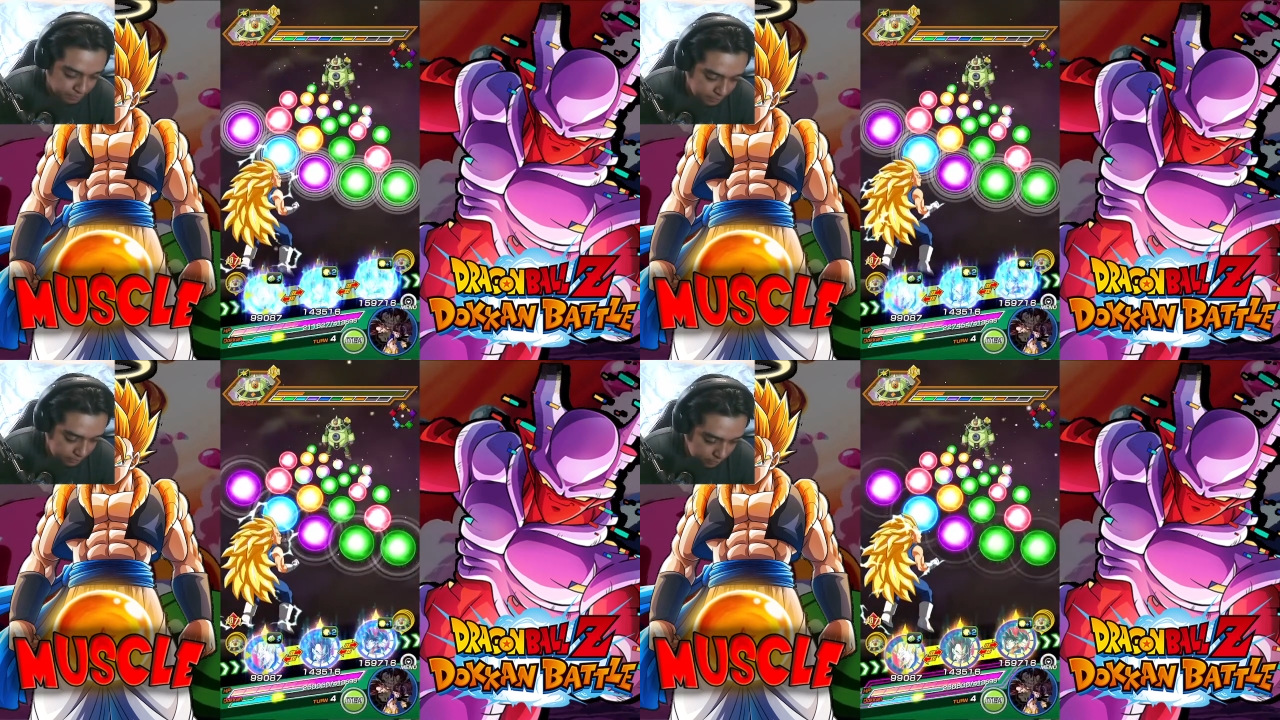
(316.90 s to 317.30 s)

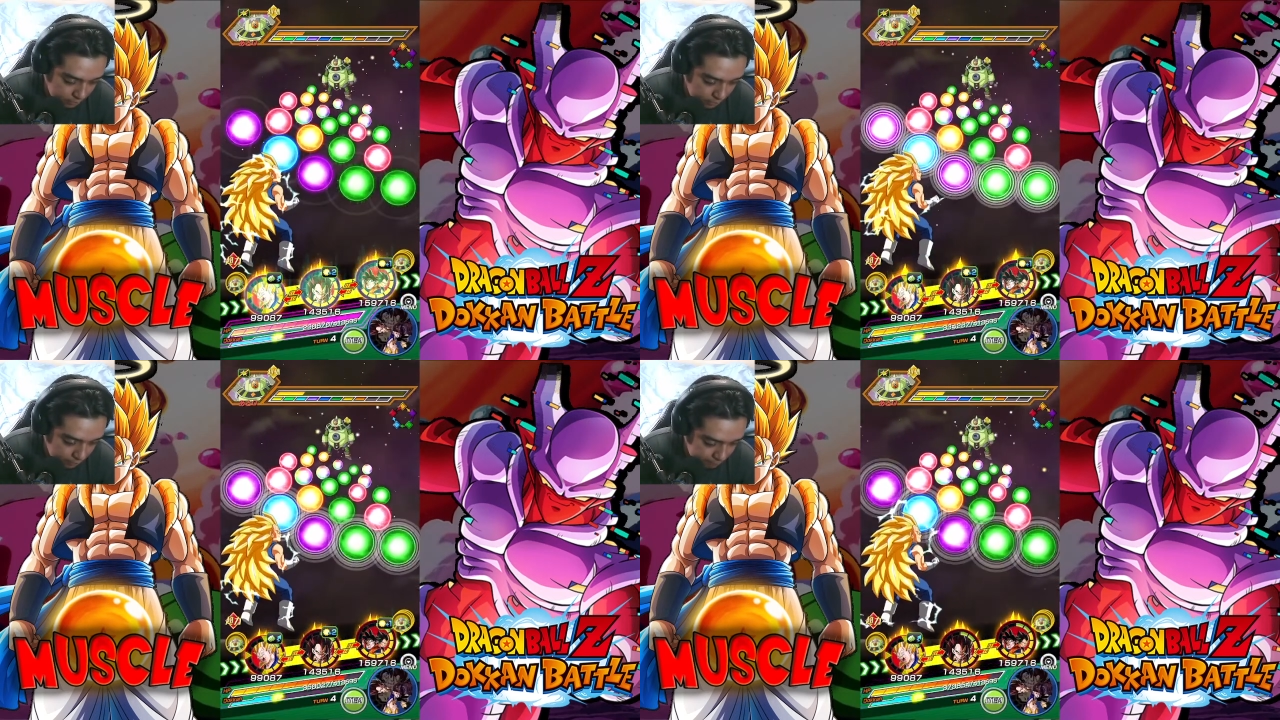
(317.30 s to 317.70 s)

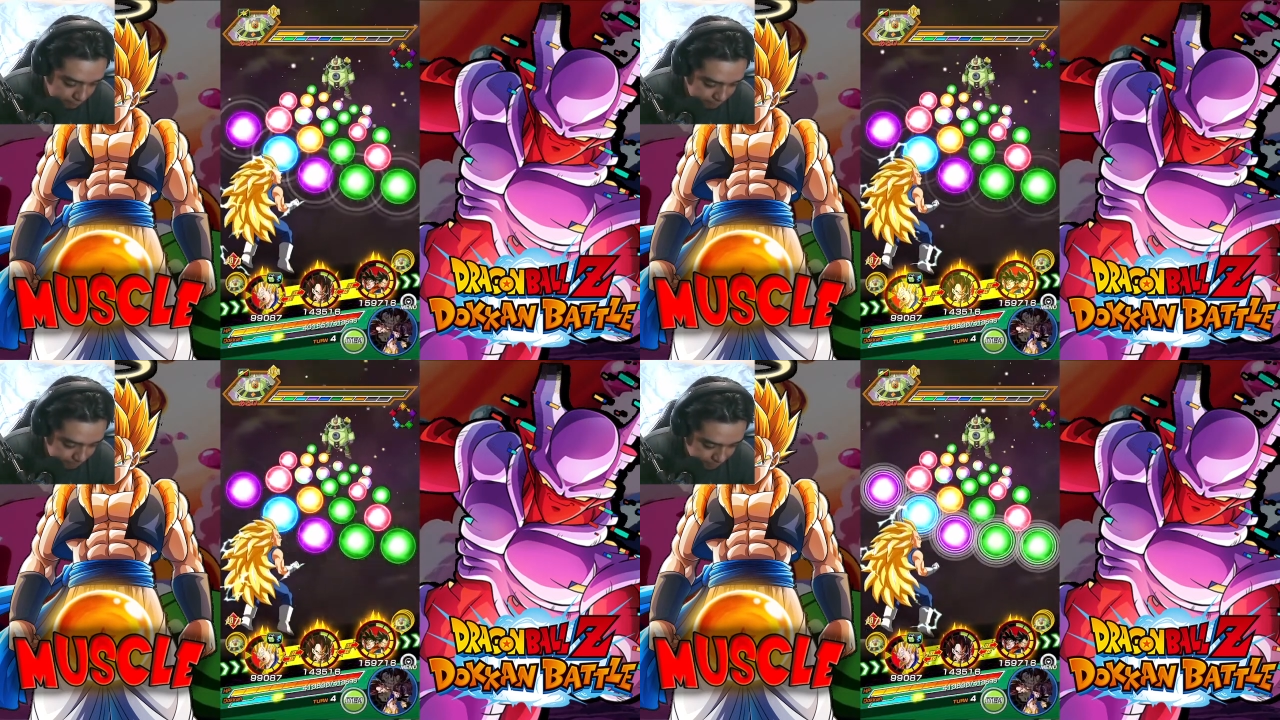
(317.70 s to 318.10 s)

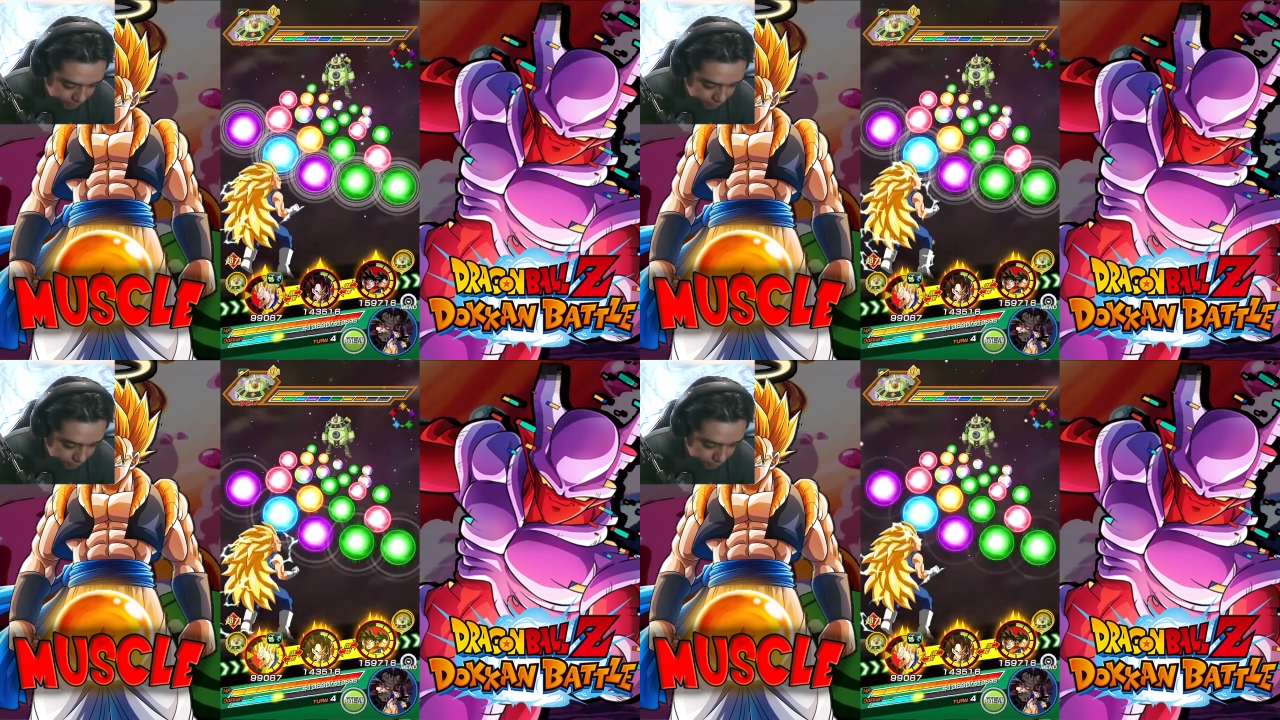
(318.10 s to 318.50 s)

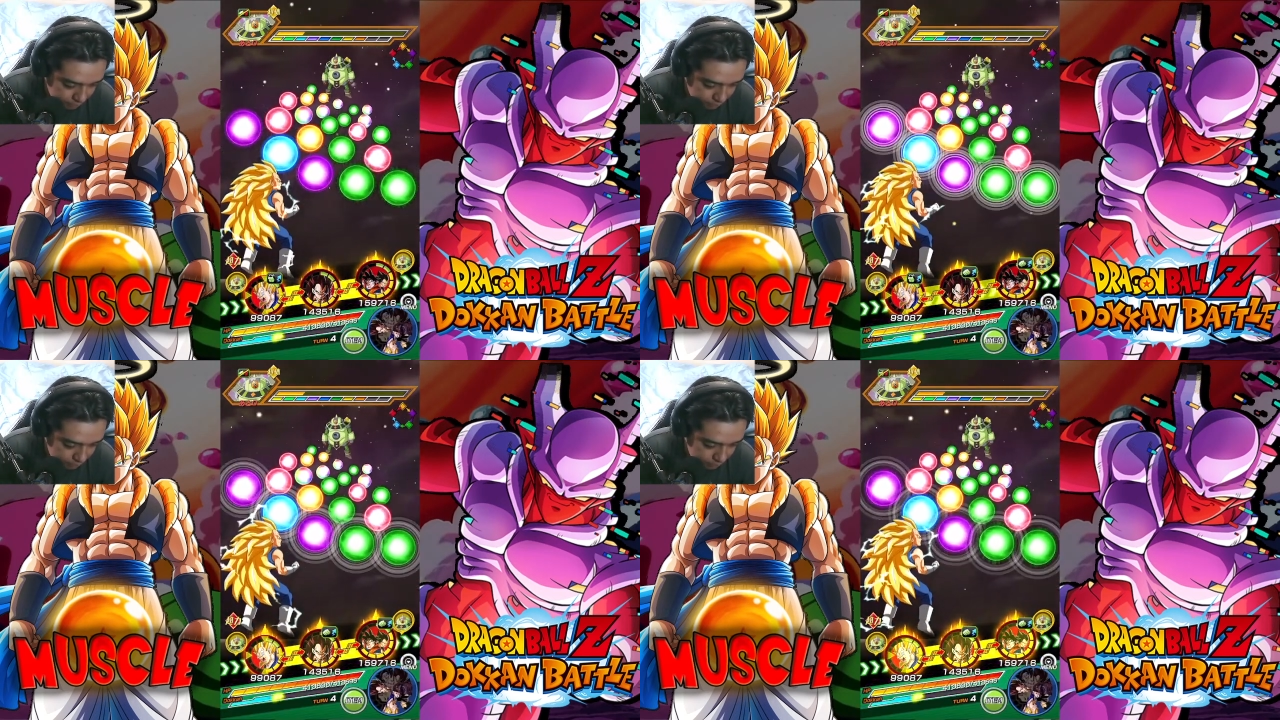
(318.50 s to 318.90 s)

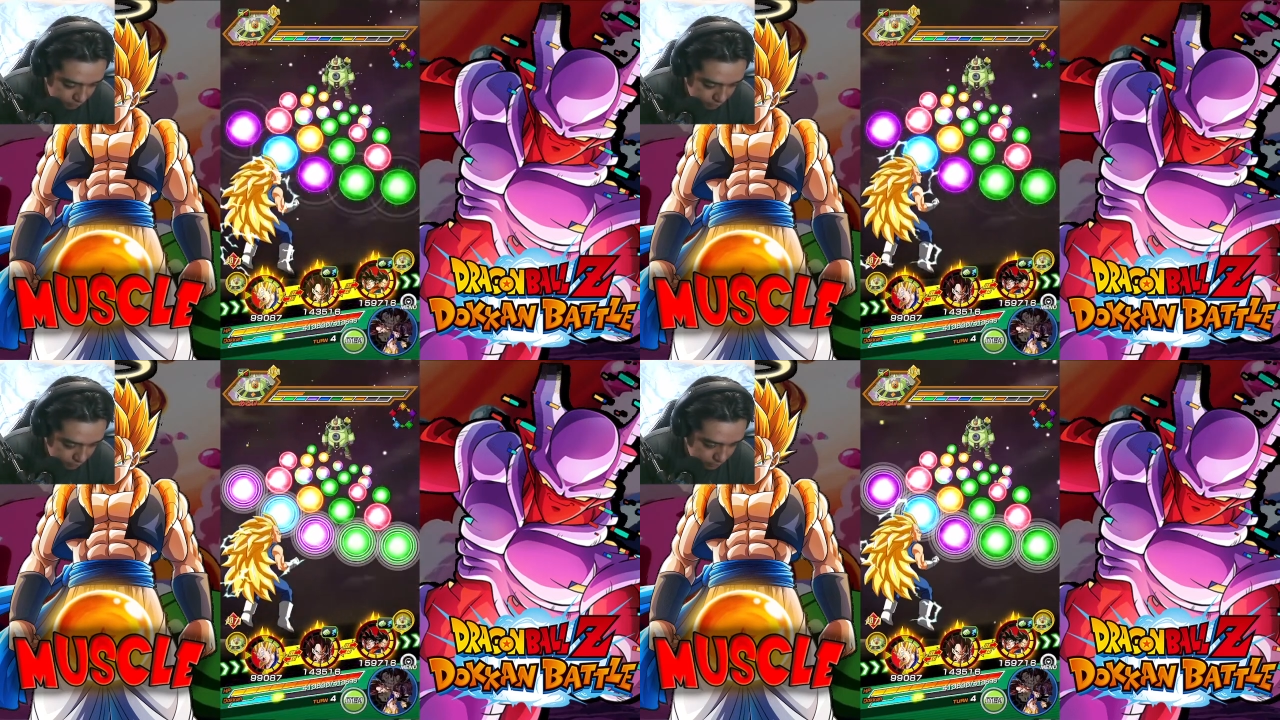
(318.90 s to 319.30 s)

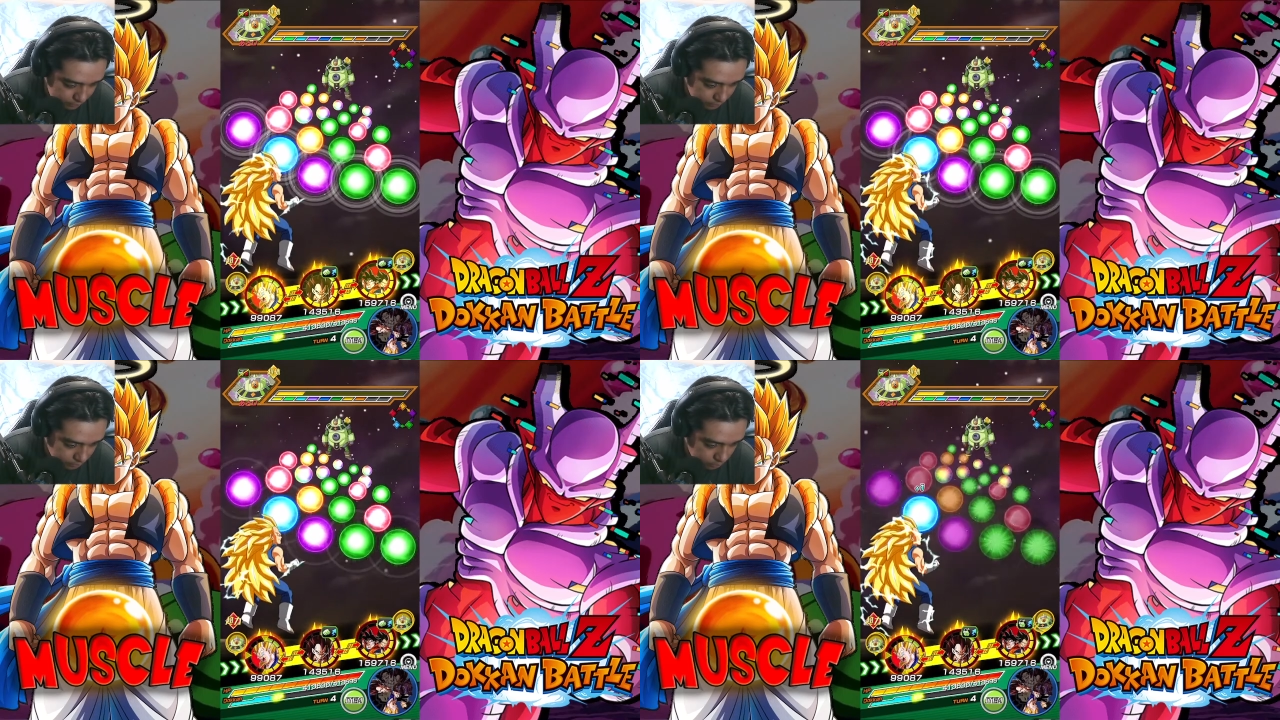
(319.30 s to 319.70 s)

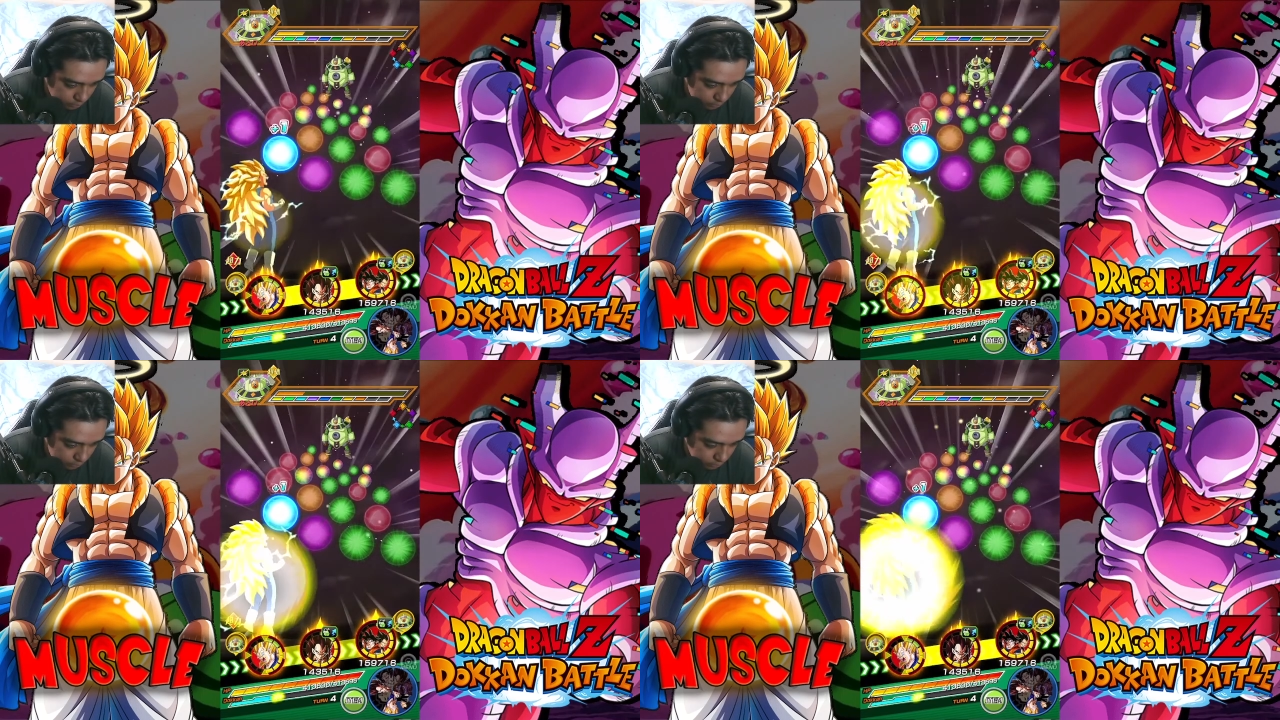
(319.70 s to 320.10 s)

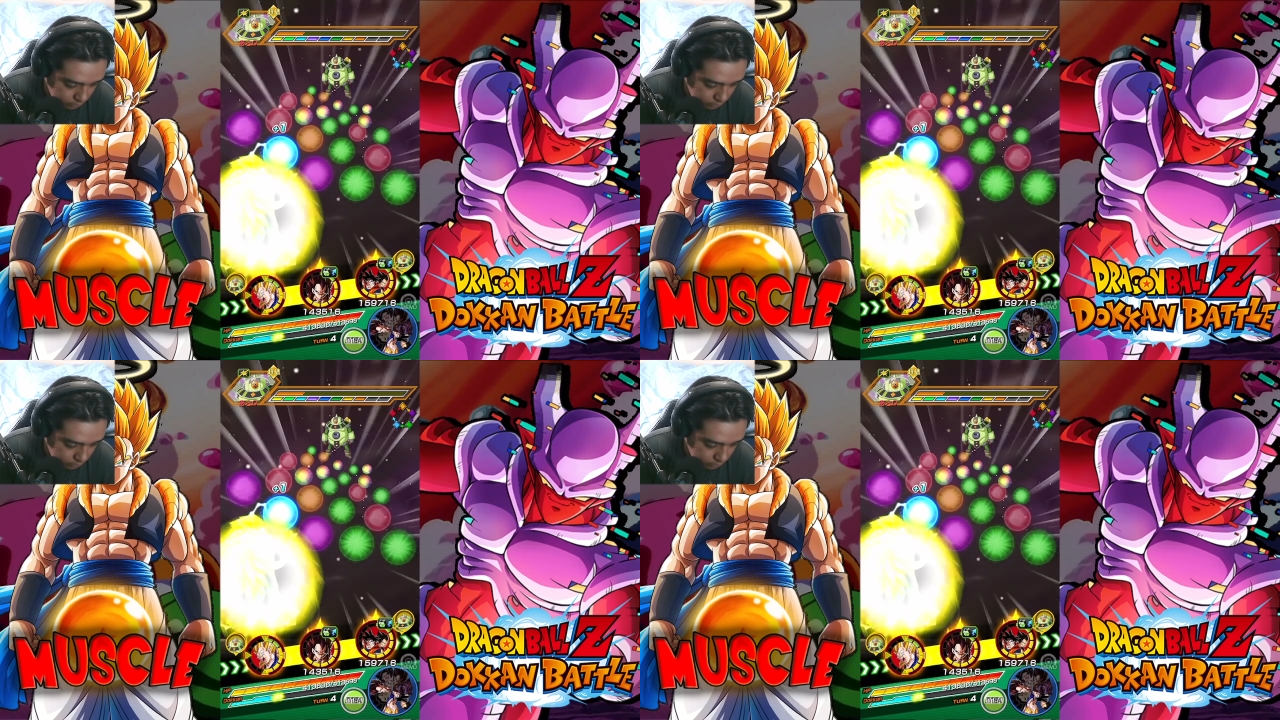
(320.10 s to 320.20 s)
[no speech]